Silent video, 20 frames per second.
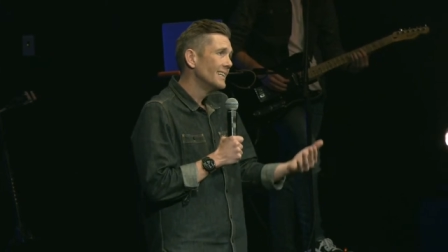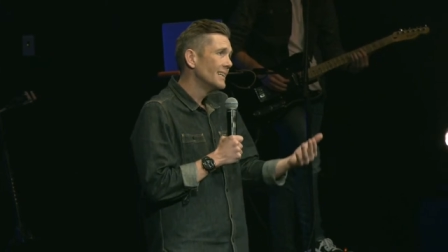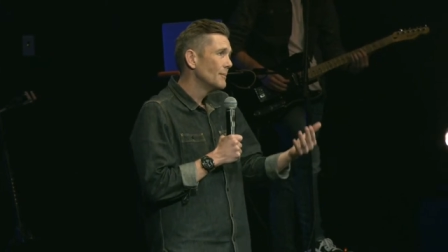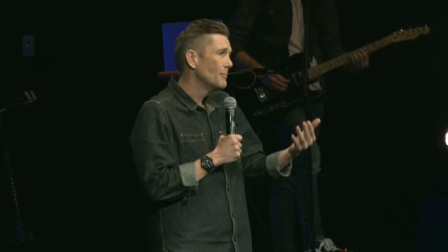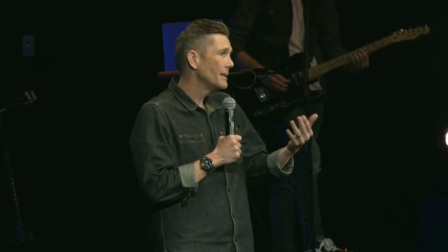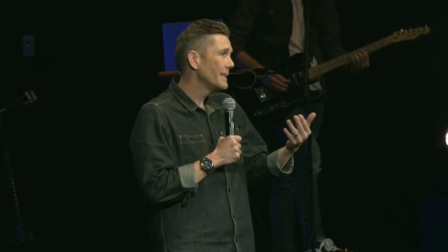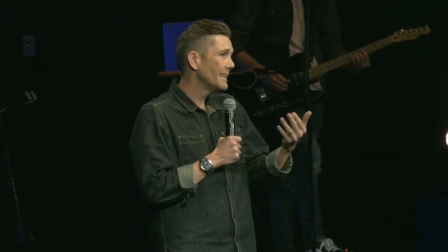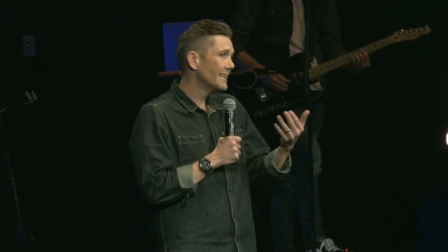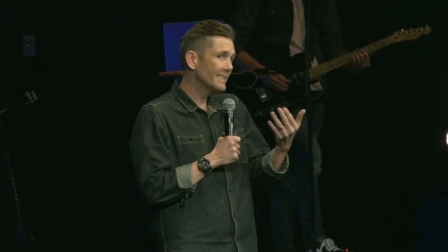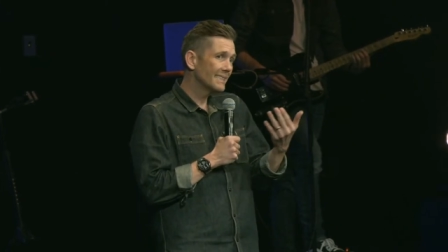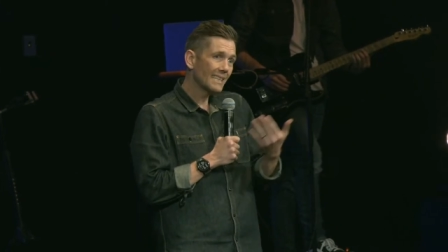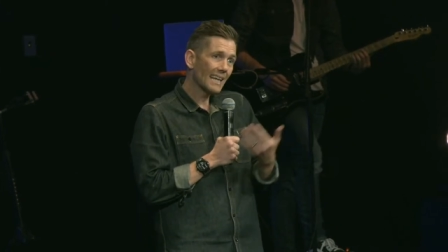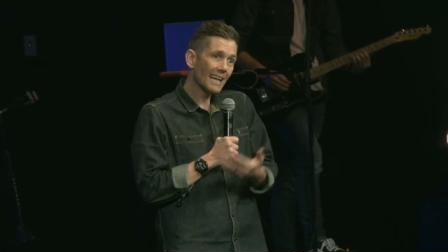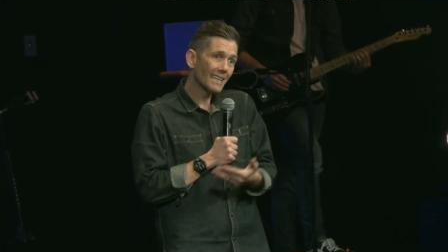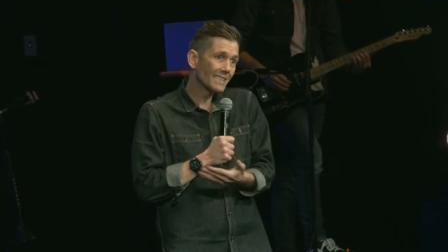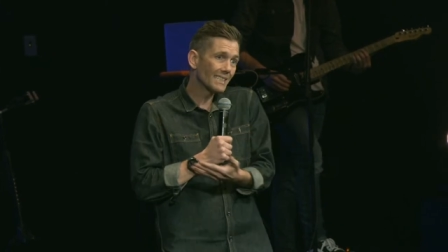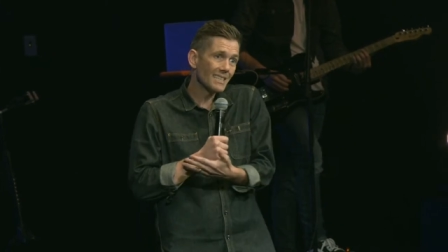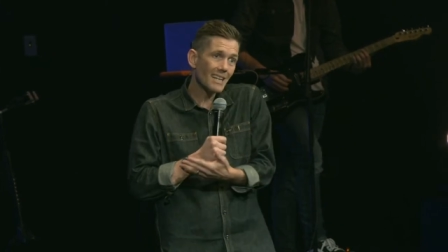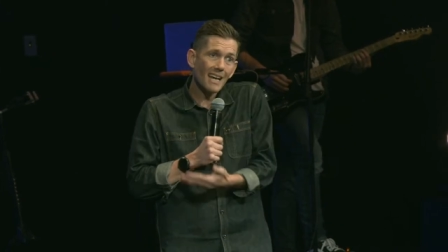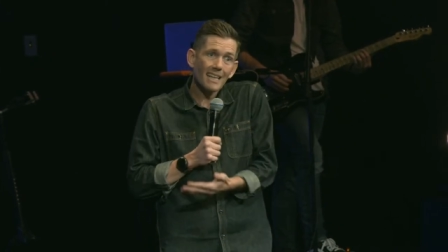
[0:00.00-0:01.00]
because
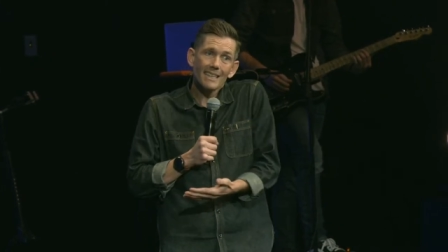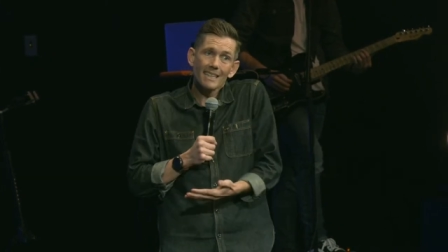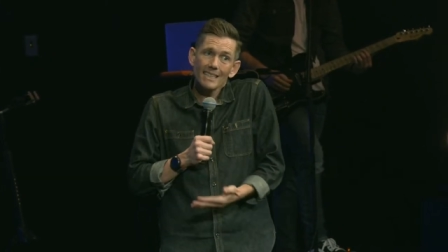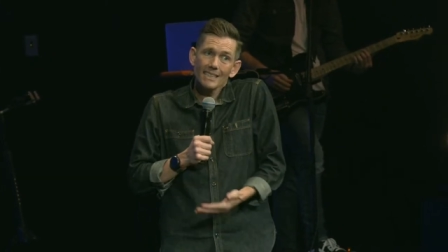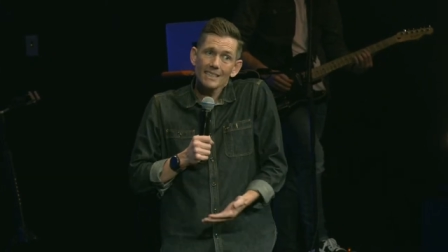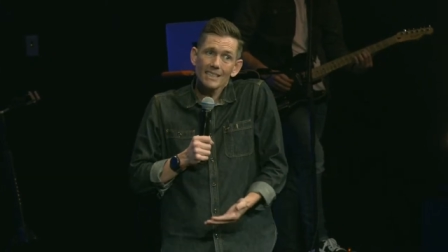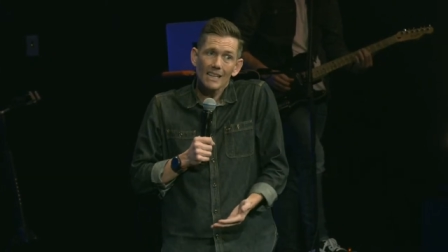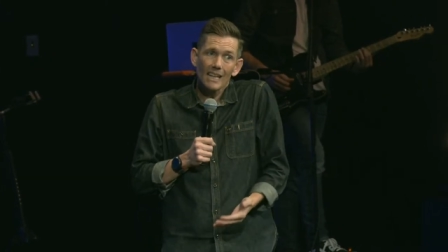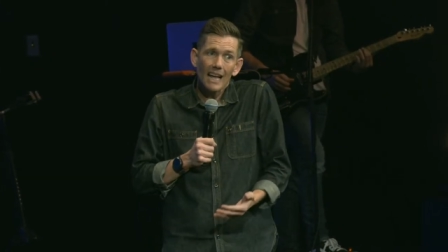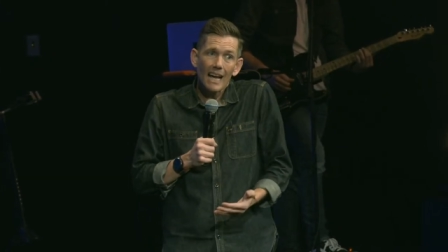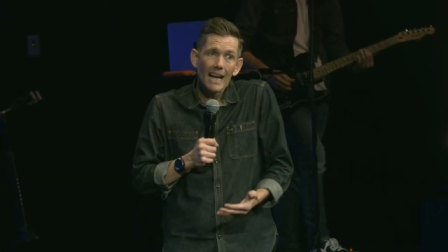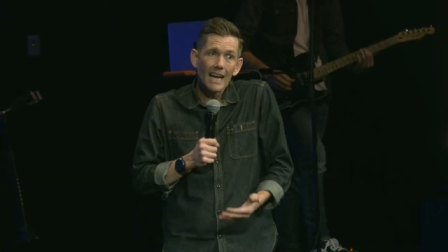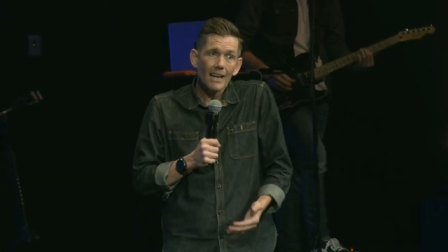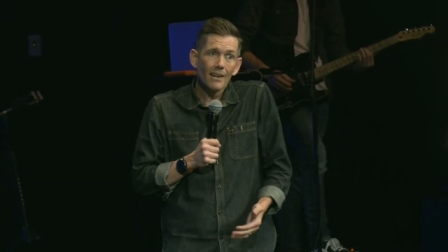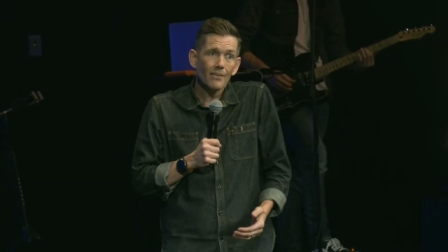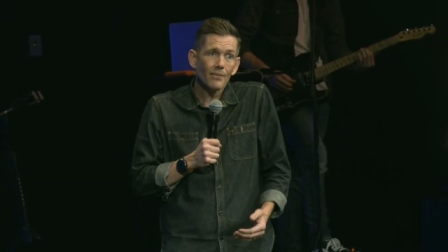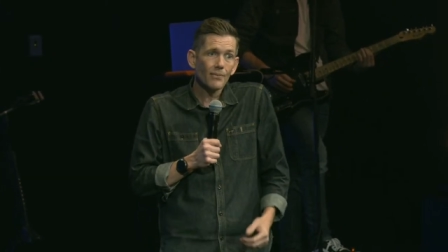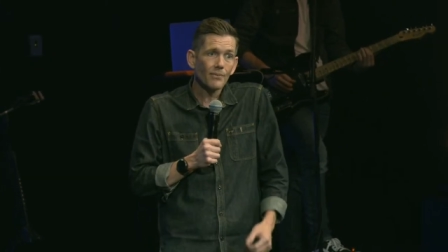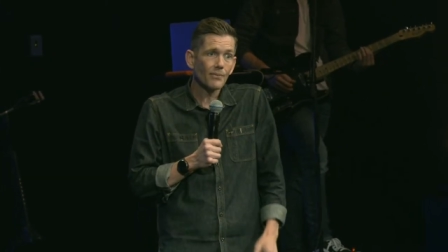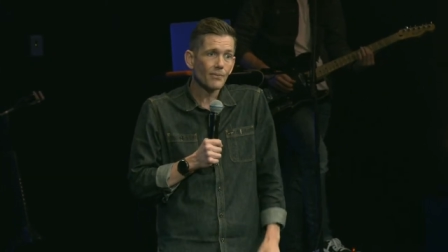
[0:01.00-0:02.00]
that's not this
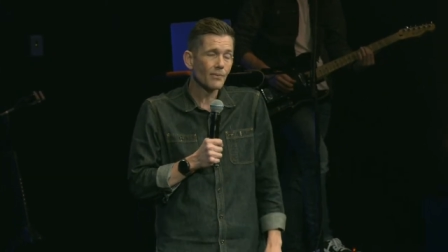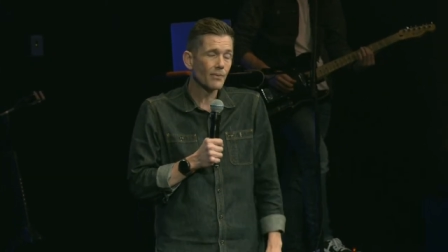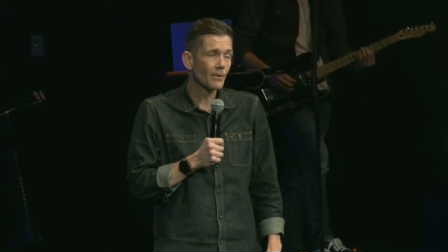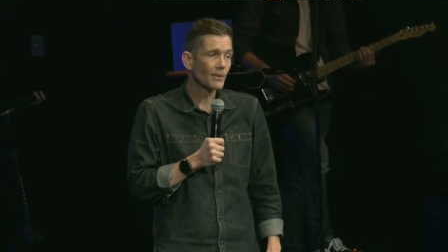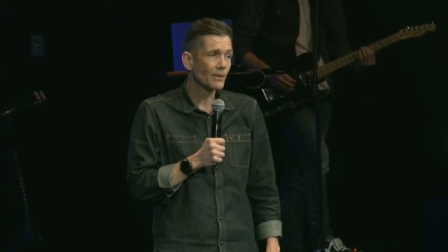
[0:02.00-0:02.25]
life.